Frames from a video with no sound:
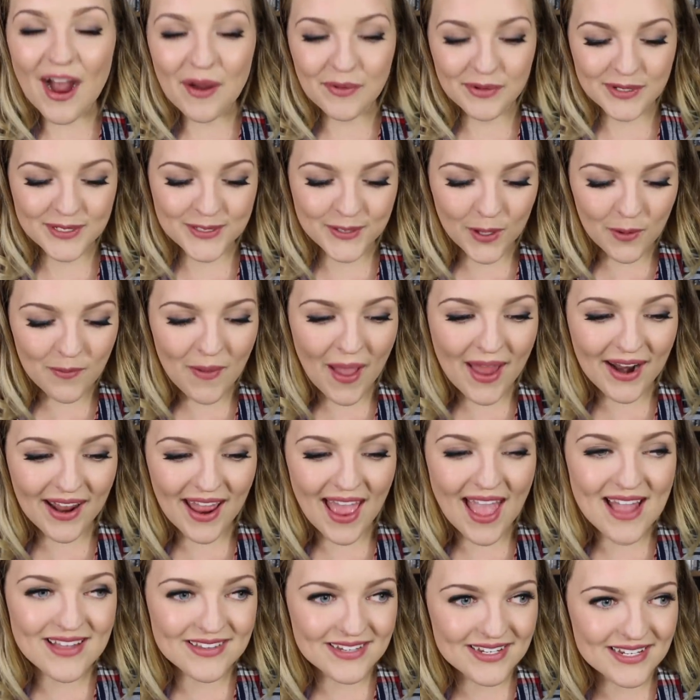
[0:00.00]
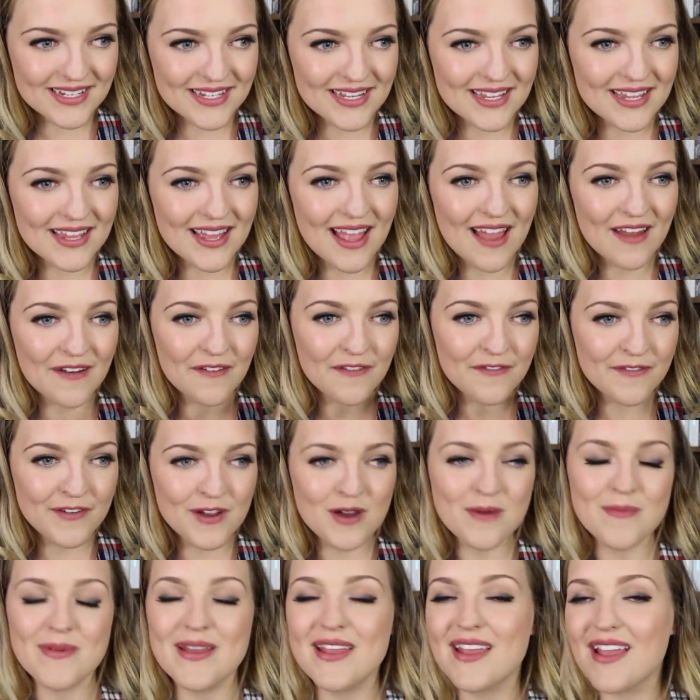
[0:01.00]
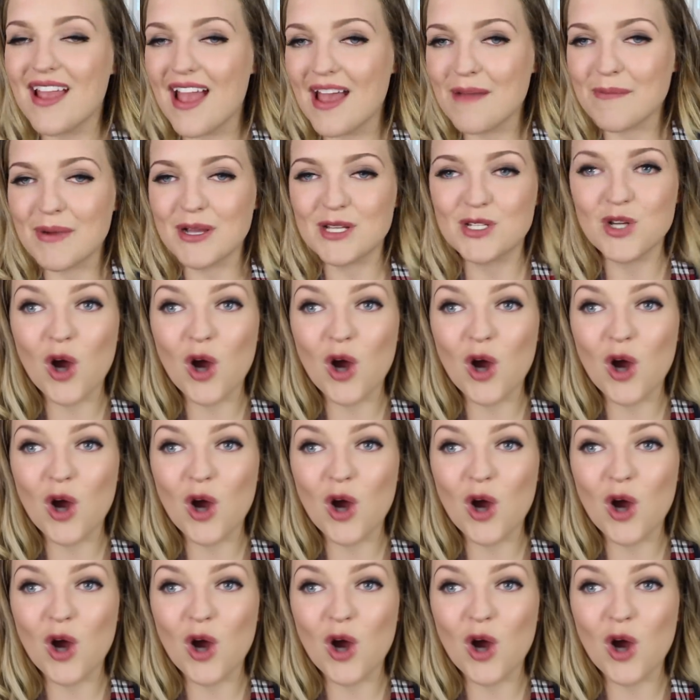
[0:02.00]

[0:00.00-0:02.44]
I was so bad at editing and filming and my